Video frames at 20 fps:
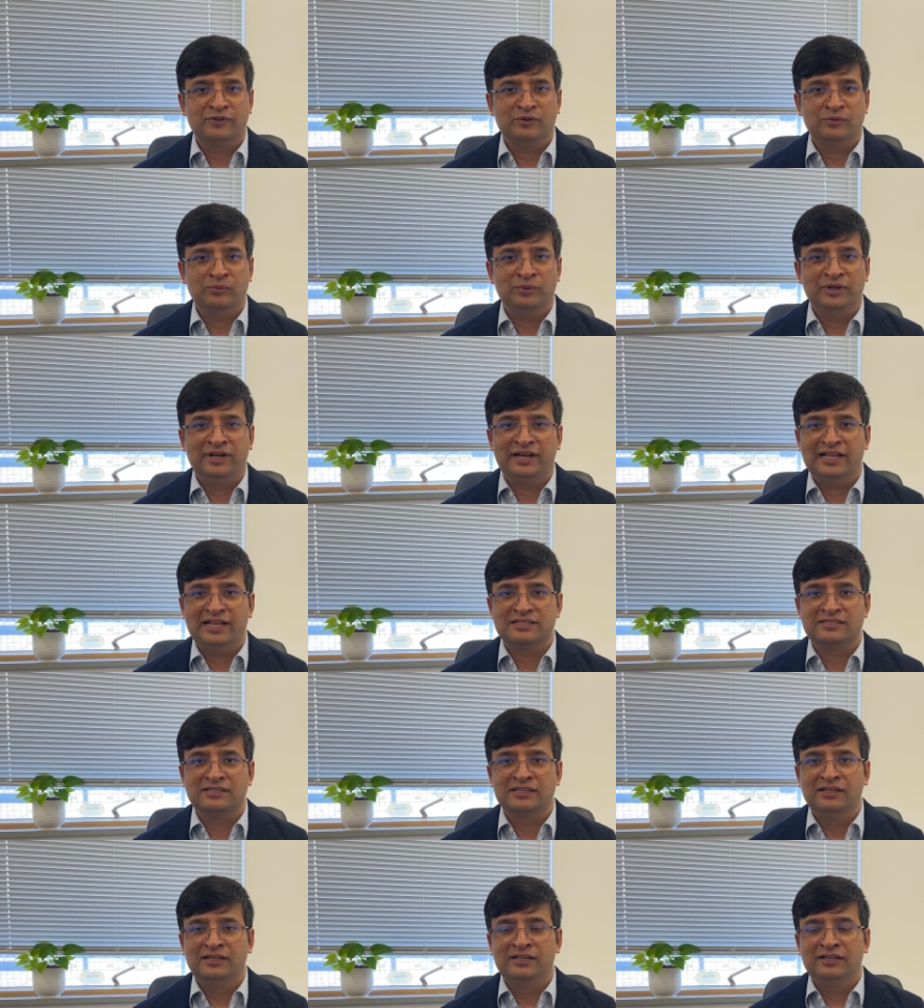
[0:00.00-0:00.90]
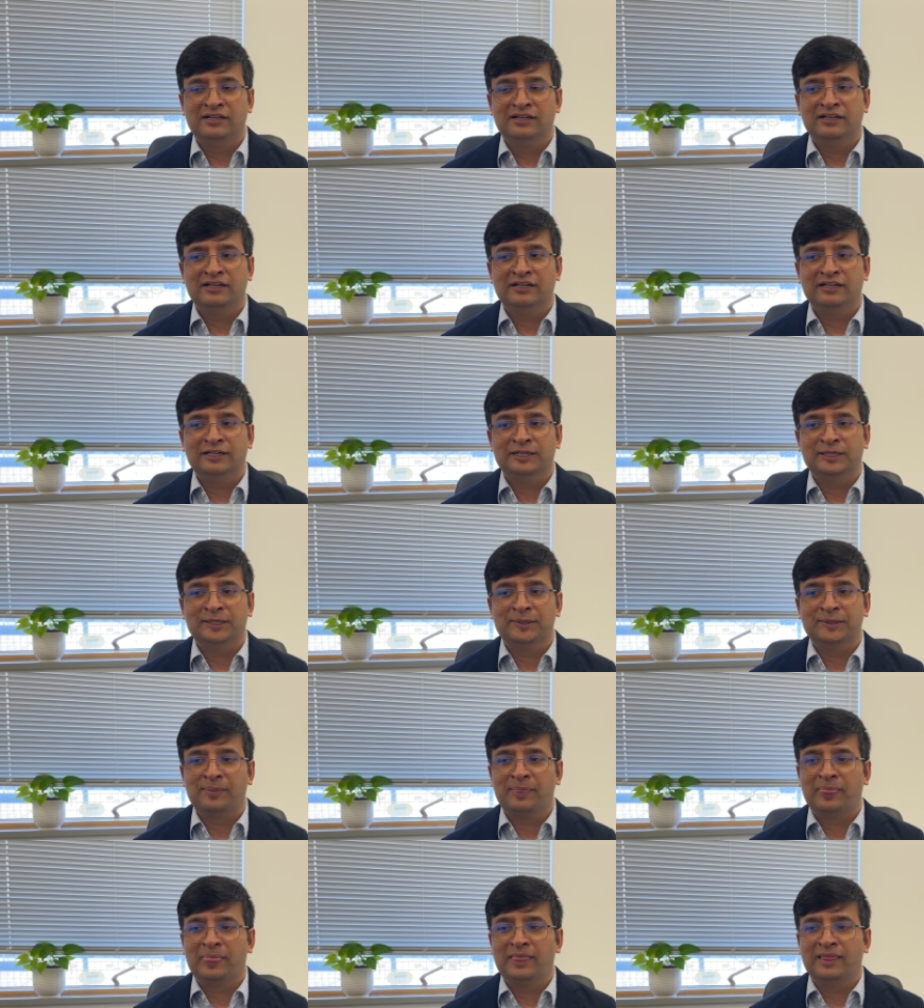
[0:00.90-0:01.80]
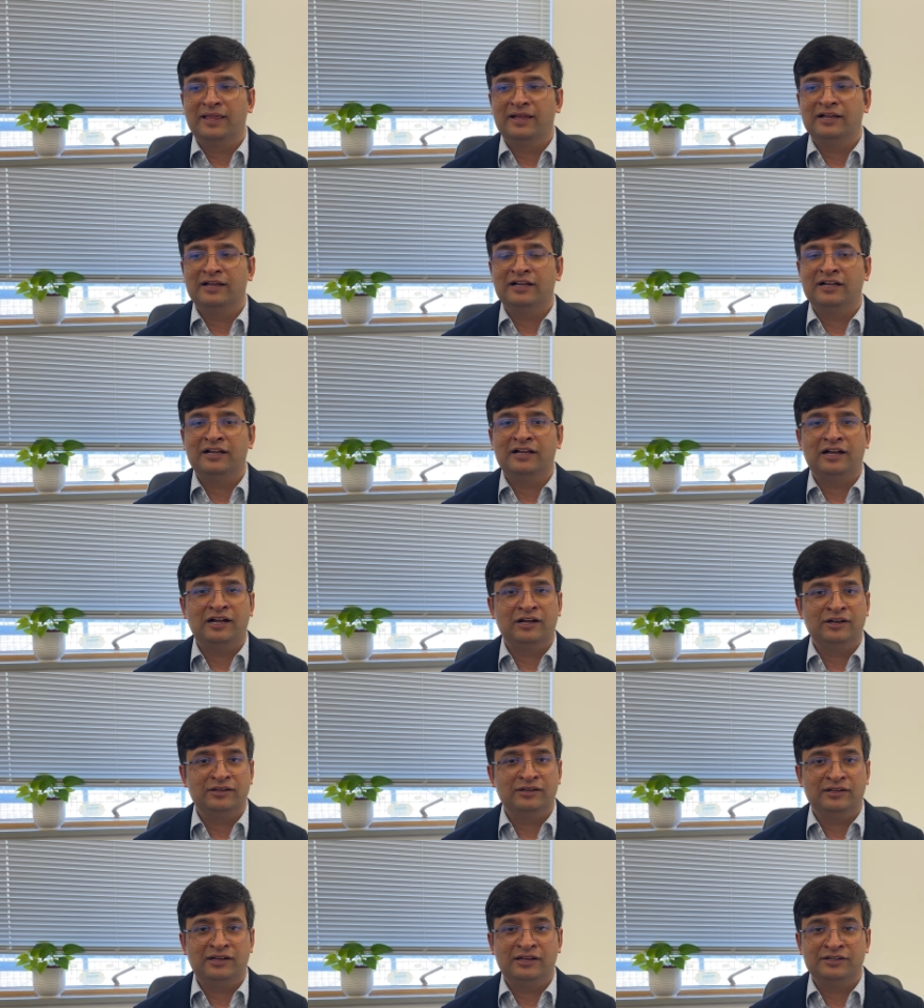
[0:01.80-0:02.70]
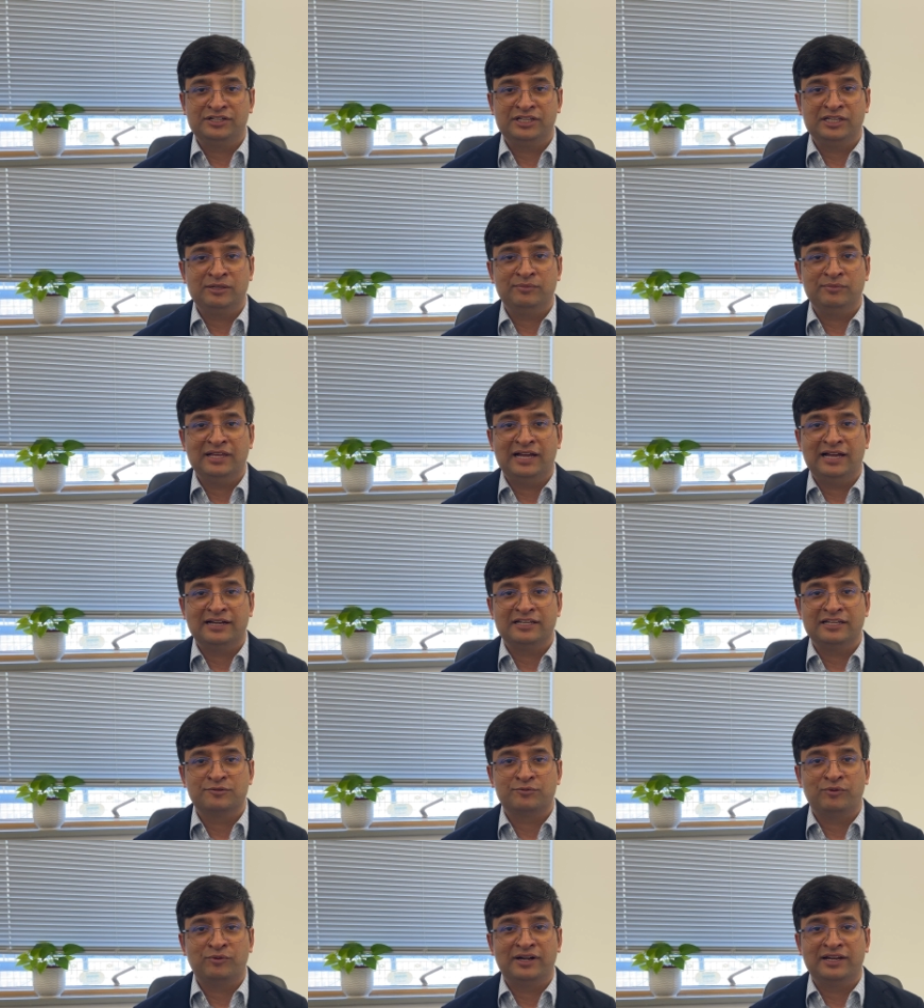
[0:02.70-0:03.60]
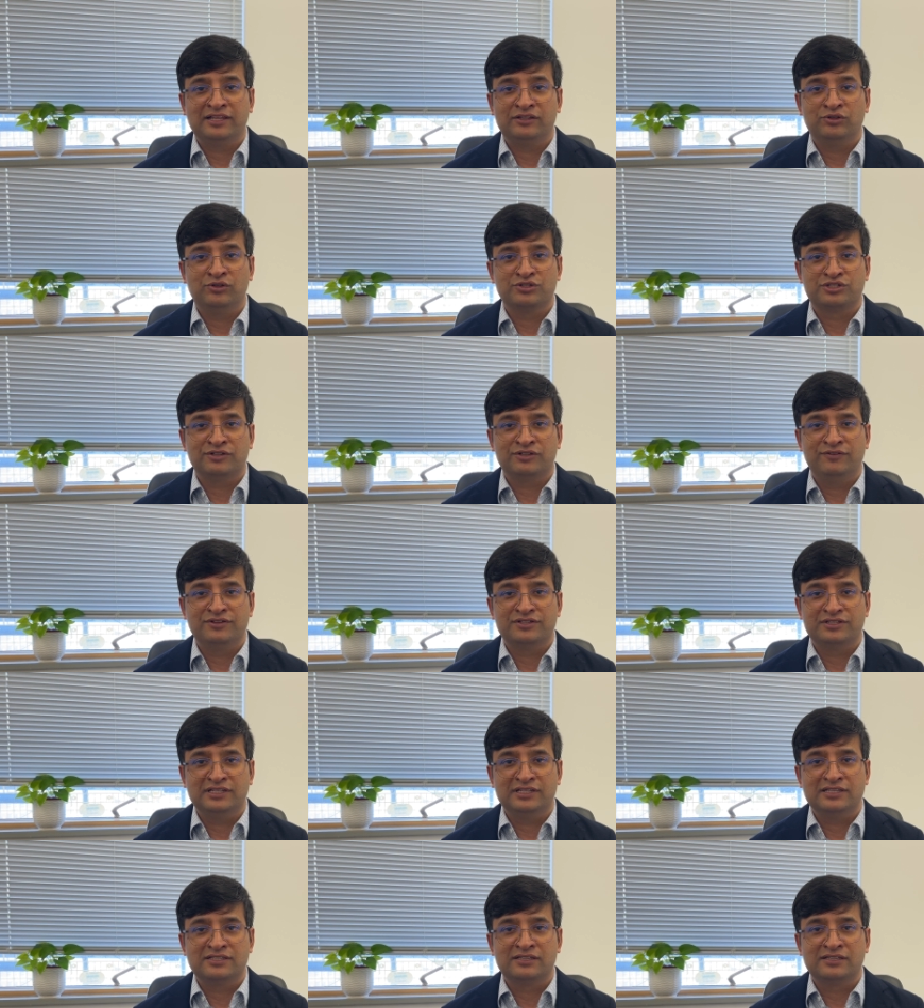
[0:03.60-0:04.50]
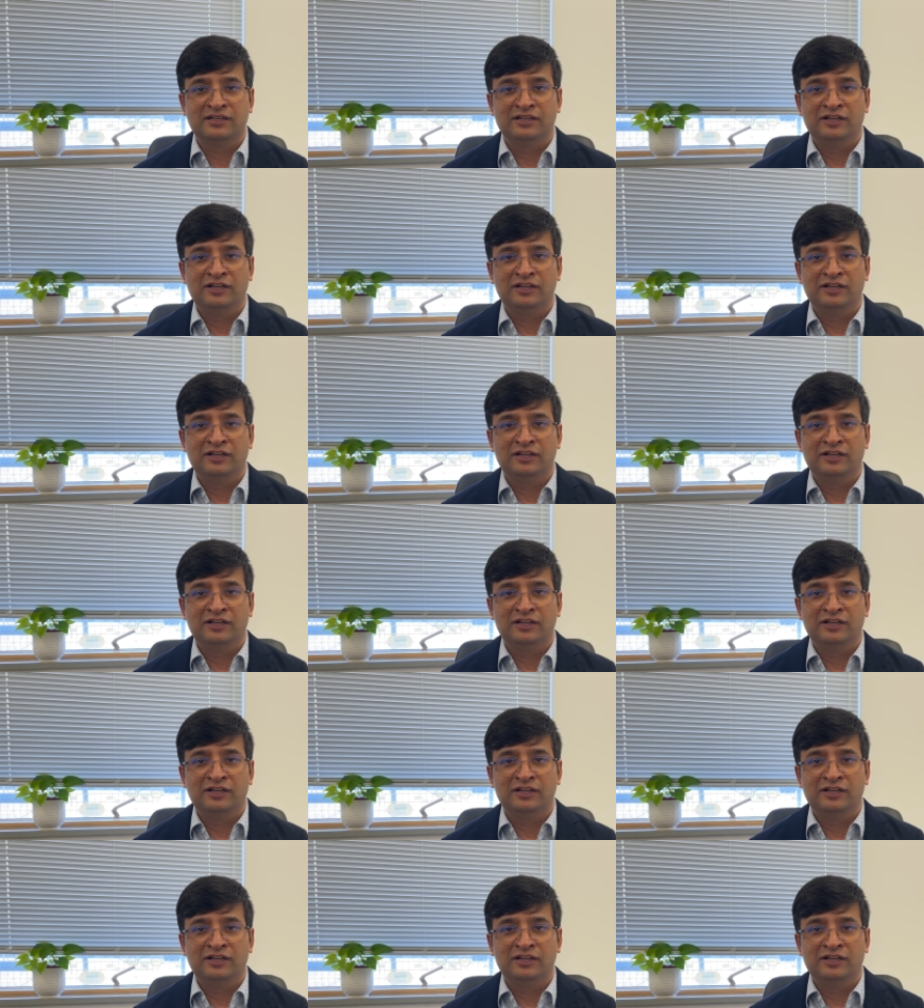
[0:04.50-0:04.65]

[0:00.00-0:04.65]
Whereas a team that is providing those services